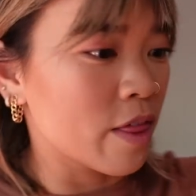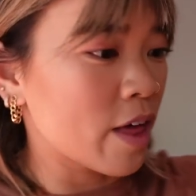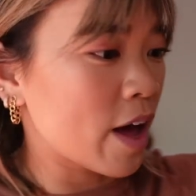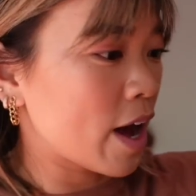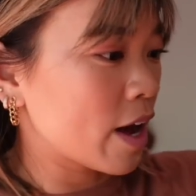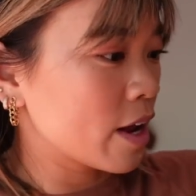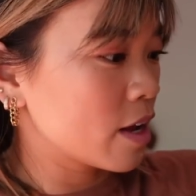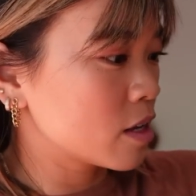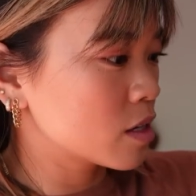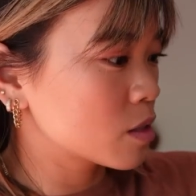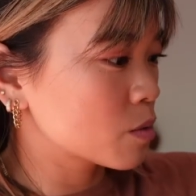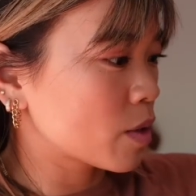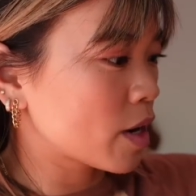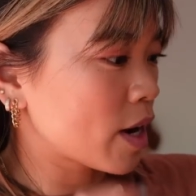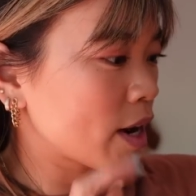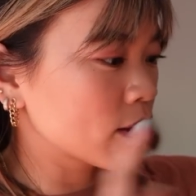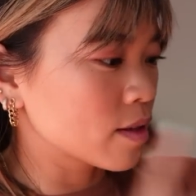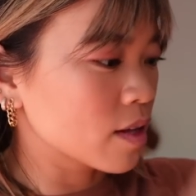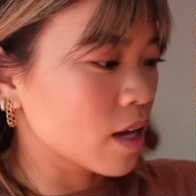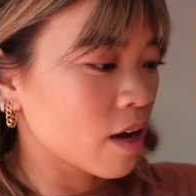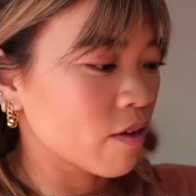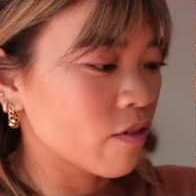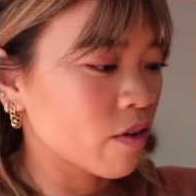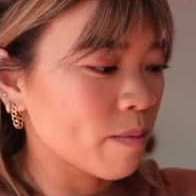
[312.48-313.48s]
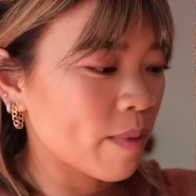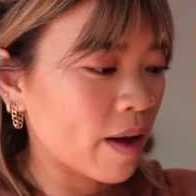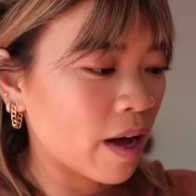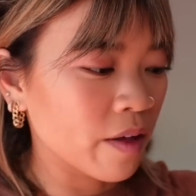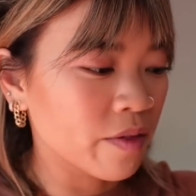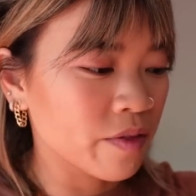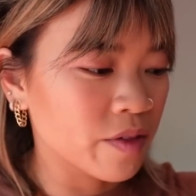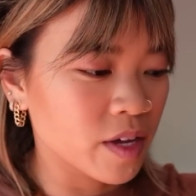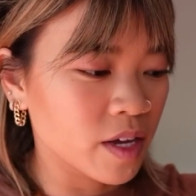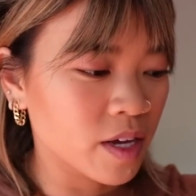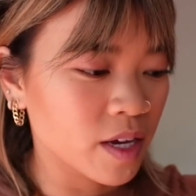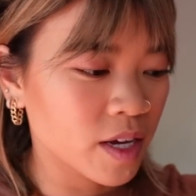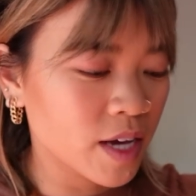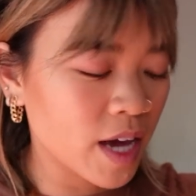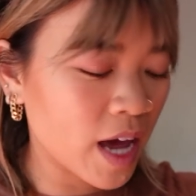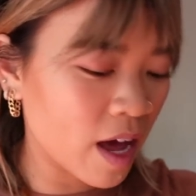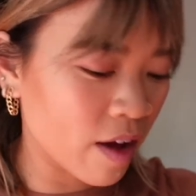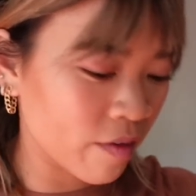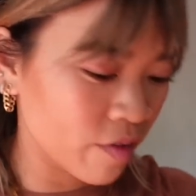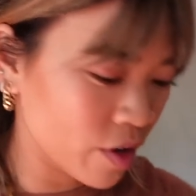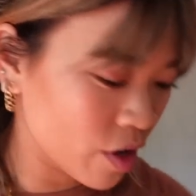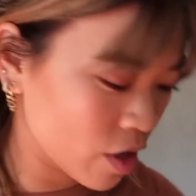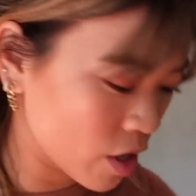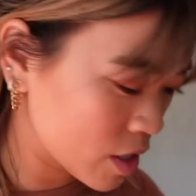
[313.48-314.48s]
that is what I love about the
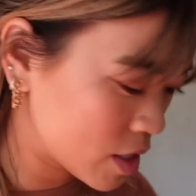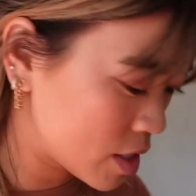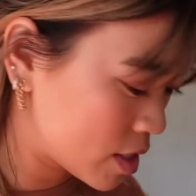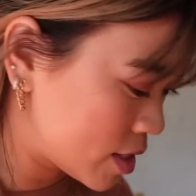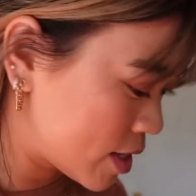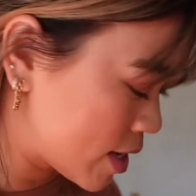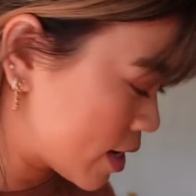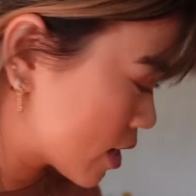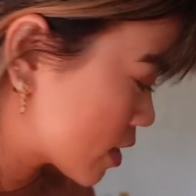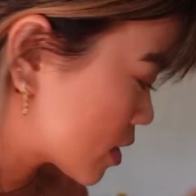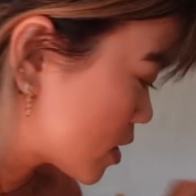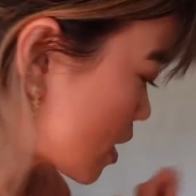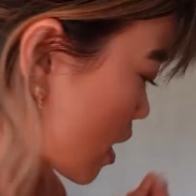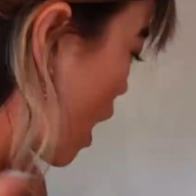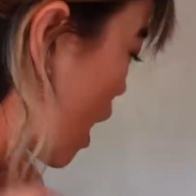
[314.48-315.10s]
caviar sticks.